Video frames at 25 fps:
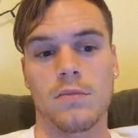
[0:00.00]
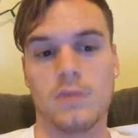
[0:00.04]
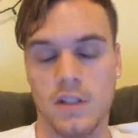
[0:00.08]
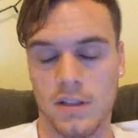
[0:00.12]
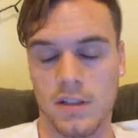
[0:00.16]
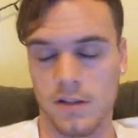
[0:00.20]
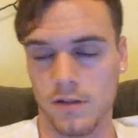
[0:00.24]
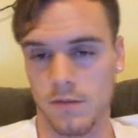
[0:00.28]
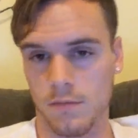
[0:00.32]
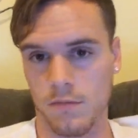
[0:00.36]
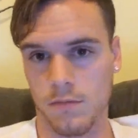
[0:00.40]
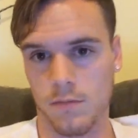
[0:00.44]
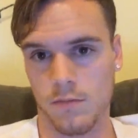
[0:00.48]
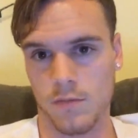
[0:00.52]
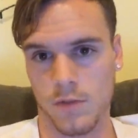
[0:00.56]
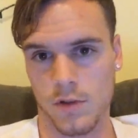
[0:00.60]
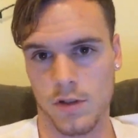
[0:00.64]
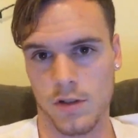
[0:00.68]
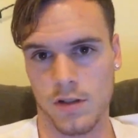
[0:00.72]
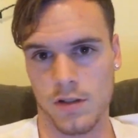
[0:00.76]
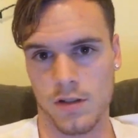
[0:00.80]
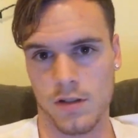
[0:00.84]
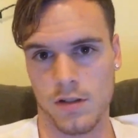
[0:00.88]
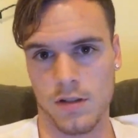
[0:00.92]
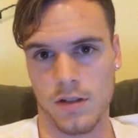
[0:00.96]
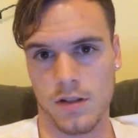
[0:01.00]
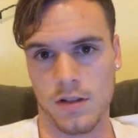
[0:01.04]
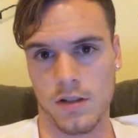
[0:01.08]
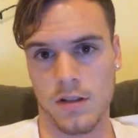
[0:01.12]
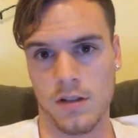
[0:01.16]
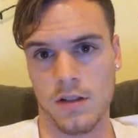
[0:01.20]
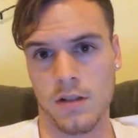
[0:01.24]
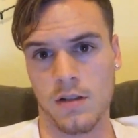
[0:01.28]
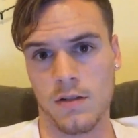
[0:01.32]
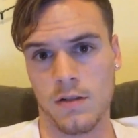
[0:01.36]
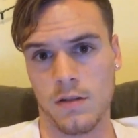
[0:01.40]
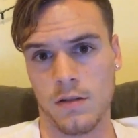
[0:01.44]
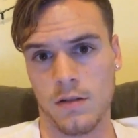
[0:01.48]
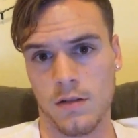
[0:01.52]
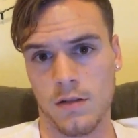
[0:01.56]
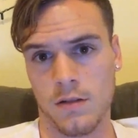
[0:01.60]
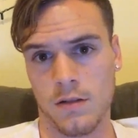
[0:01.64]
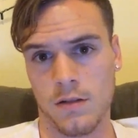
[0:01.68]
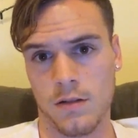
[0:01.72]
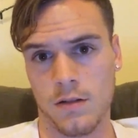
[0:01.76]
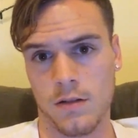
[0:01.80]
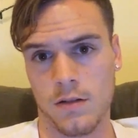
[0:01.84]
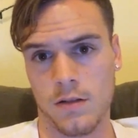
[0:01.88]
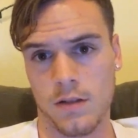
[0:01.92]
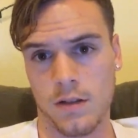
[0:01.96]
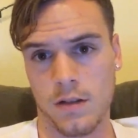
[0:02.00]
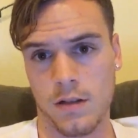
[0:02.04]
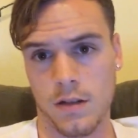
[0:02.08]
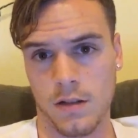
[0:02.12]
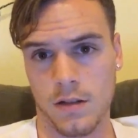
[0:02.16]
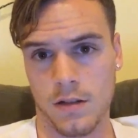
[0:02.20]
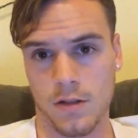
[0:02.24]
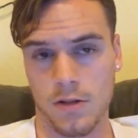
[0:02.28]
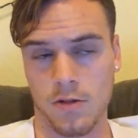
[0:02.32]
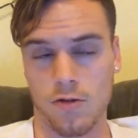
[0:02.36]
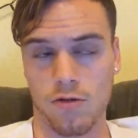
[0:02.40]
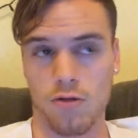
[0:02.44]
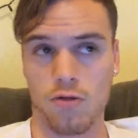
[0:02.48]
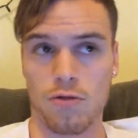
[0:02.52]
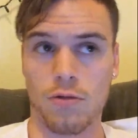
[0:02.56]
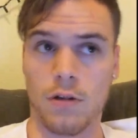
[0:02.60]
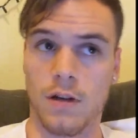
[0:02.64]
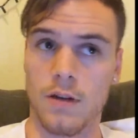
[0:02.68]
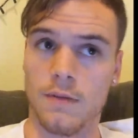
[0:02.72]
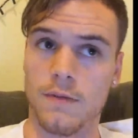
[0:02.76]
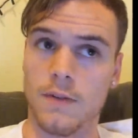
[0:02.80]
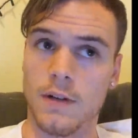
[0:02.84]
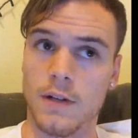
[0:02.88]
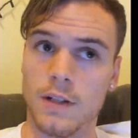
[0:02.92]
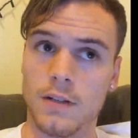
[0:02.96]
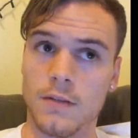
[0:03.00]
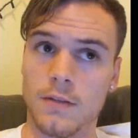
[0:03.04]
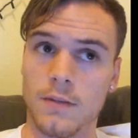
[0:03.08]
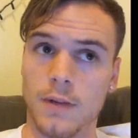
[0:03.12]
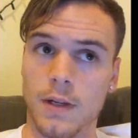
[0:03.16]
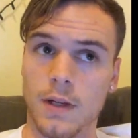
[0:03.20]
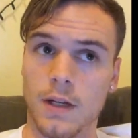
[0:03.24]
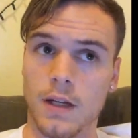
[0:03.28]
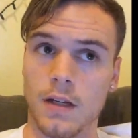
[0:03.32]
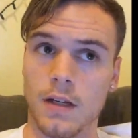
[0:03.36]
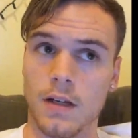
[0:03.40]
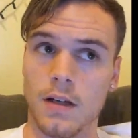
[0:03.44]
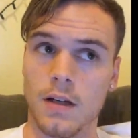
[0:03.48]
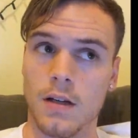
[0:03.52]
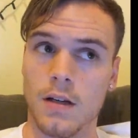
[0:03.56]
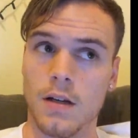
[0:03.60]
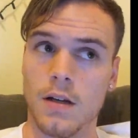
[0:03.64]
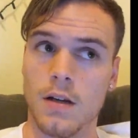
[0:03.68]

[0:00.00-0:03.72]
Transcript: system, which is the adenosine triphosphate